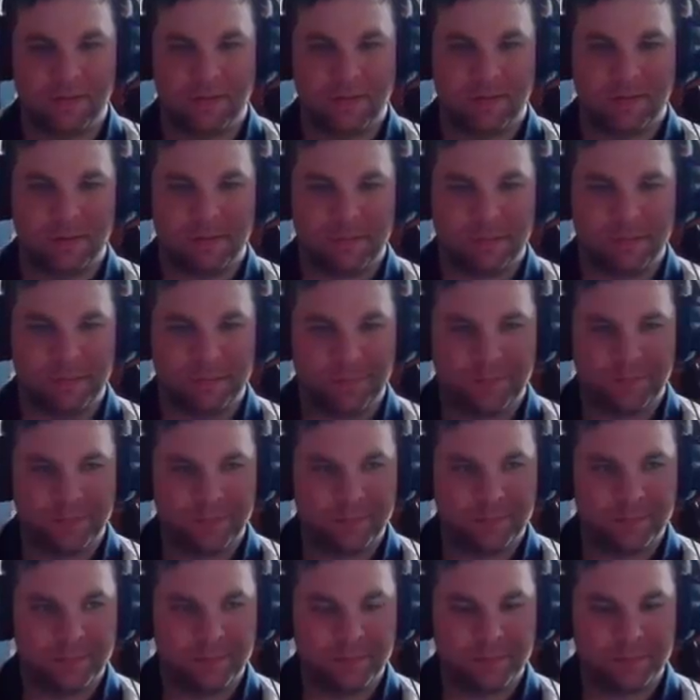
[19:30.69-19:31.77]

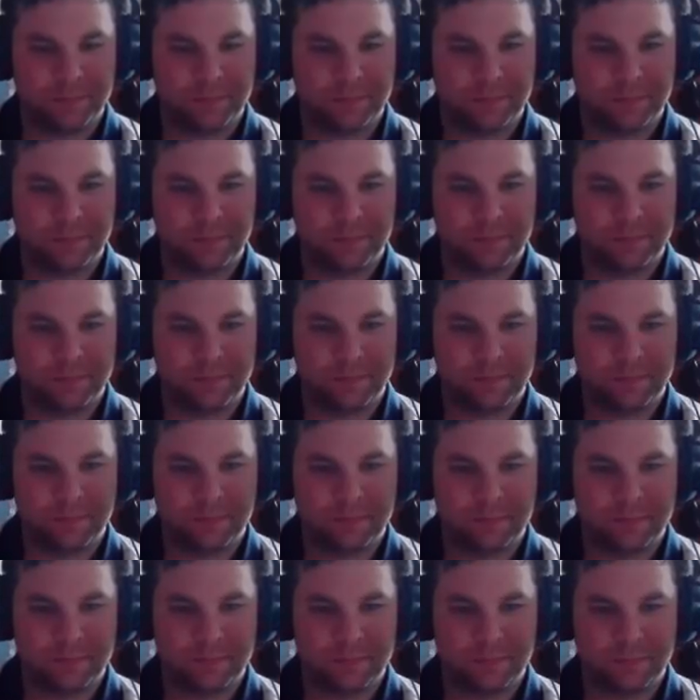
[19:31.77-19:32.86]

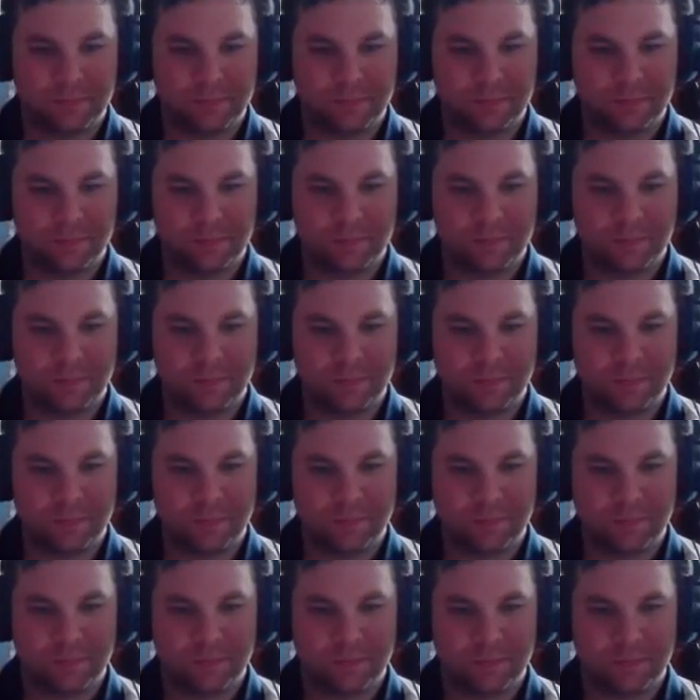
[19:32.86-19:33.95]

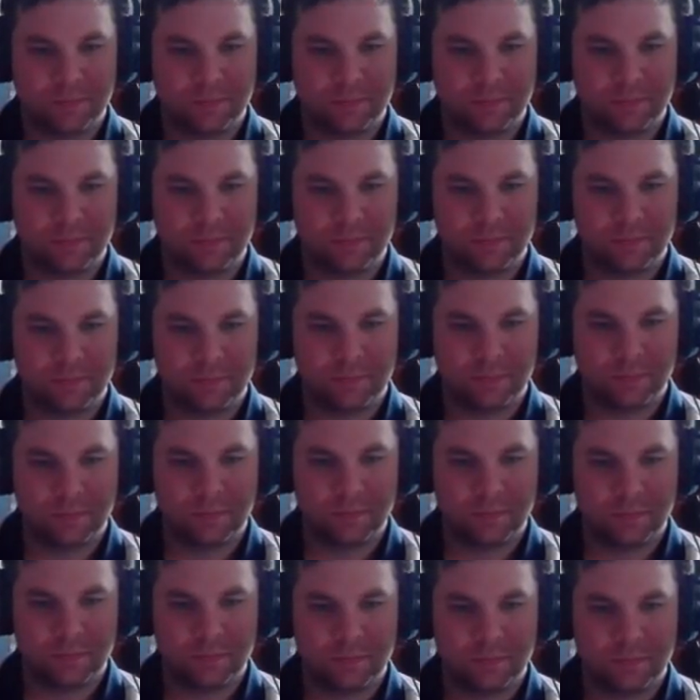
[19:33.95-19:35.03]

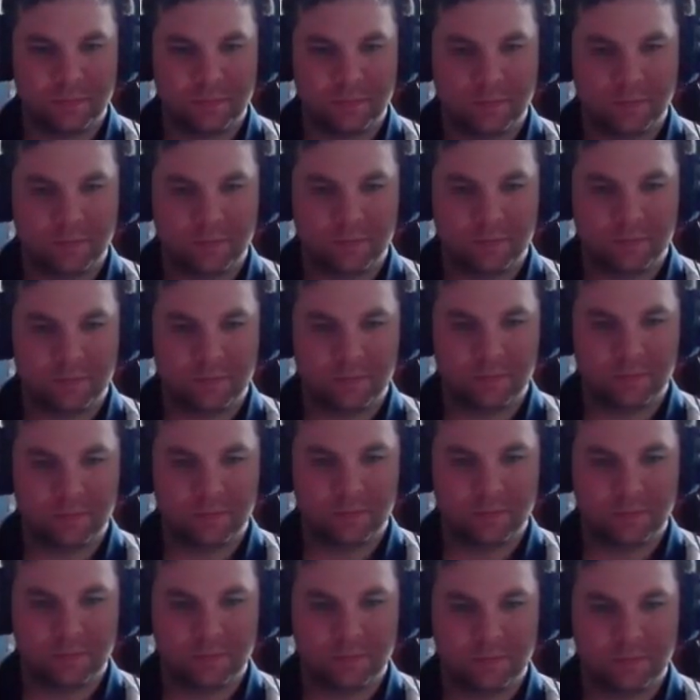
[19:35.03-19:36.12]

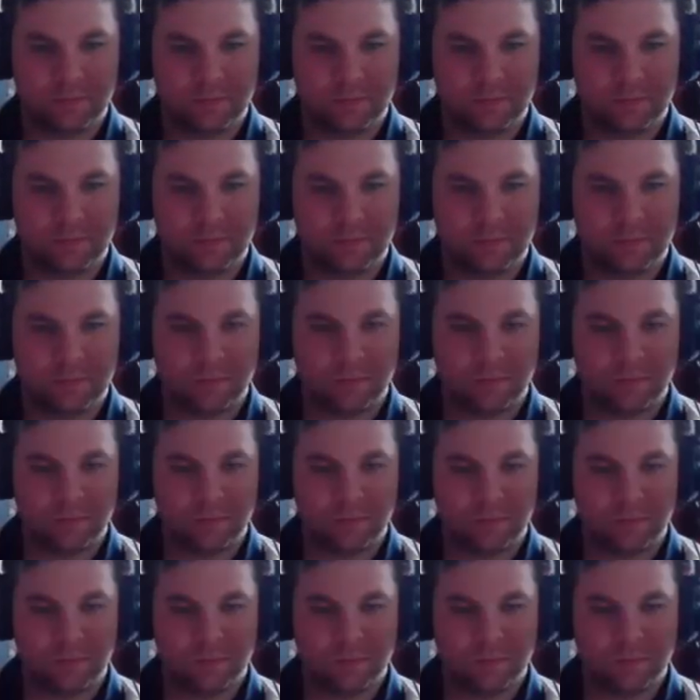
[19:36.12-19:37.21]

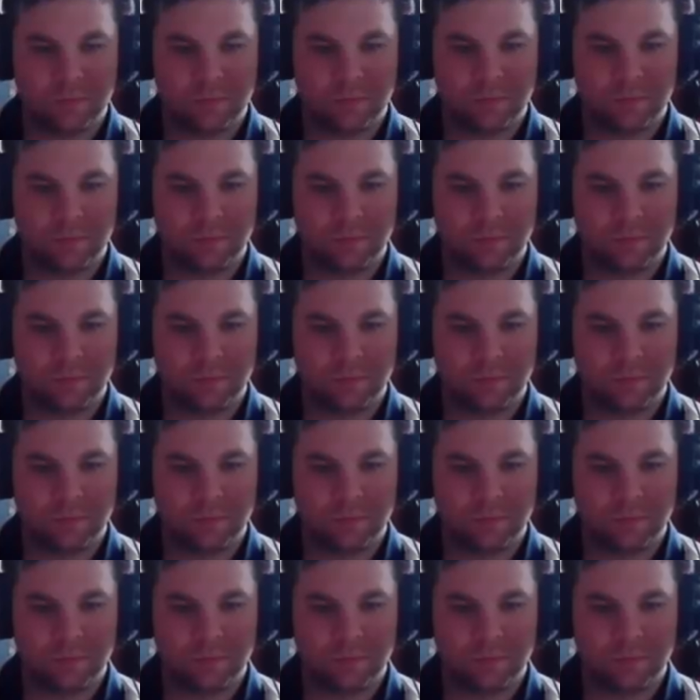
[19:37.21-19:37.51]
(silence)